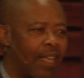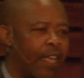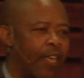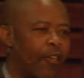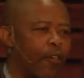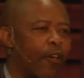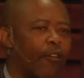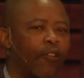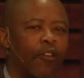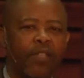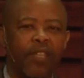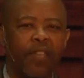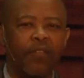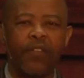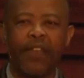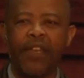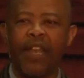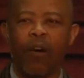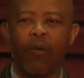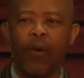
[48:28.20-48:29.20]
you're not
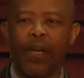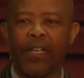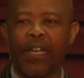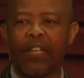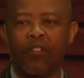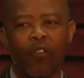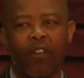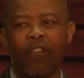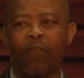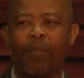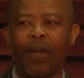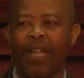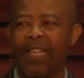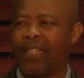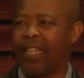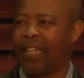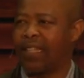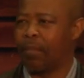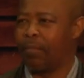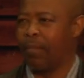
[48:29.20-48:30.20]
even aware that you have
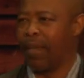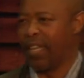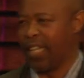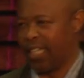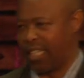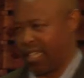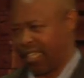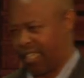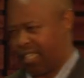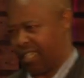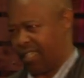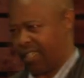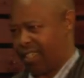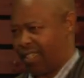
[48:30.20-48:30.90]
planted many churches.